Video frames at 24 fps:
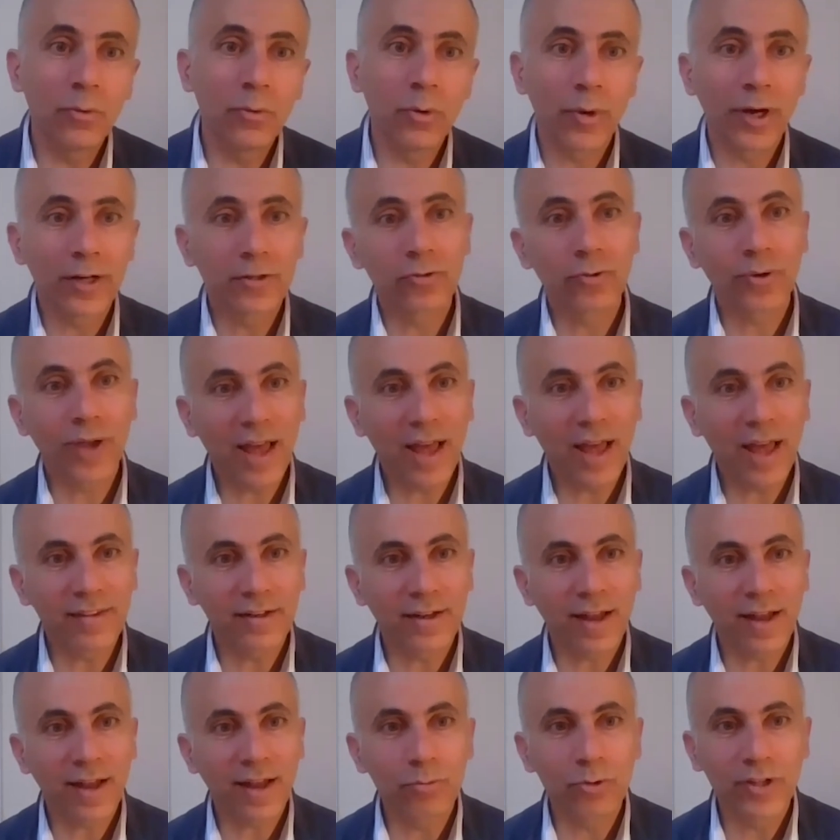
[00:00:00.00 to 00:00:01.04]
we were together
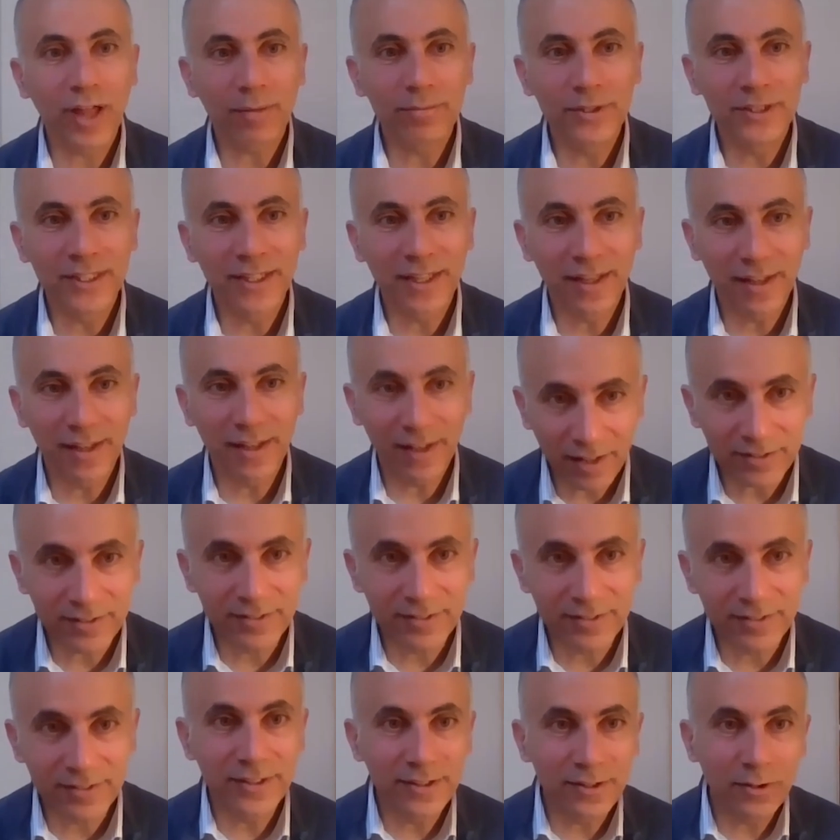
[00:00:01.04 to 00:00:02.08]
in Abu Dhabi
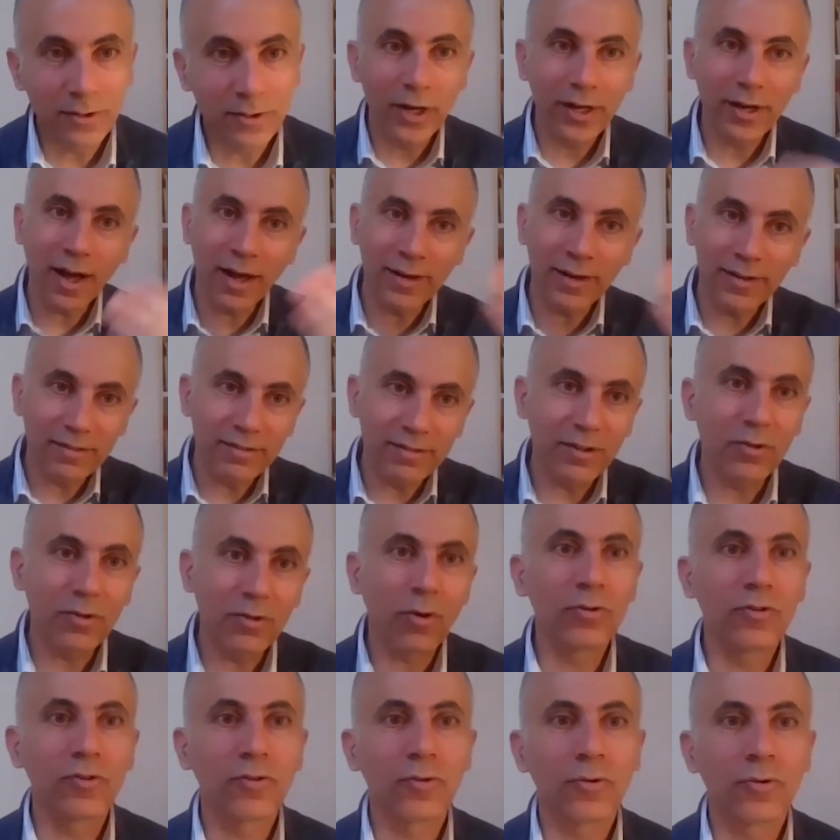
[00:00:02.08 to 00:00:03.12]
last year, where another
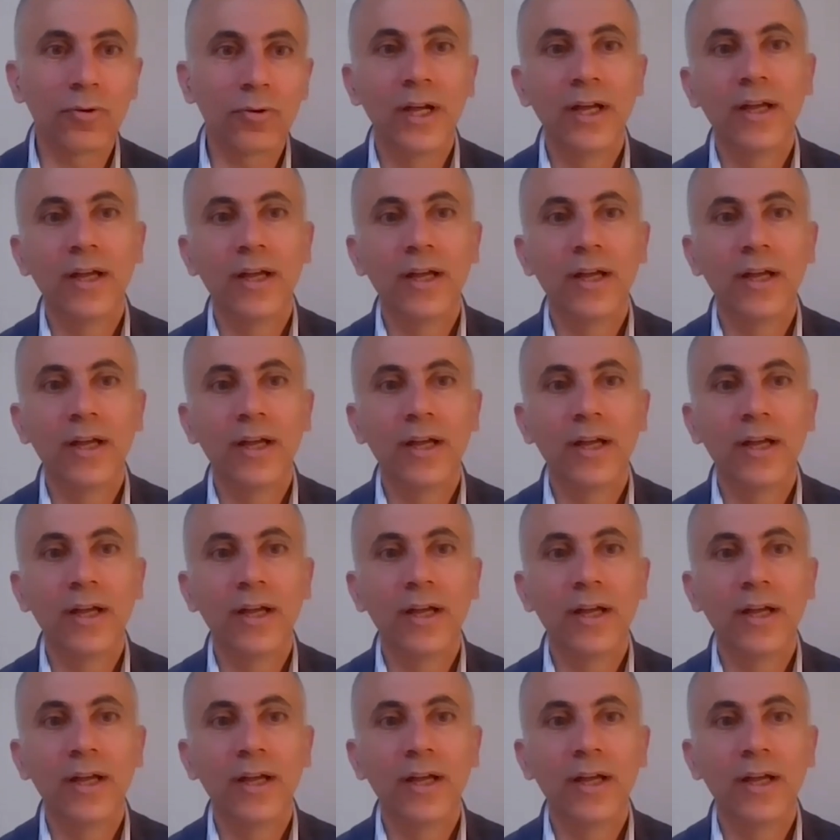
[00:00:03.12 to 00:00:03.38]
also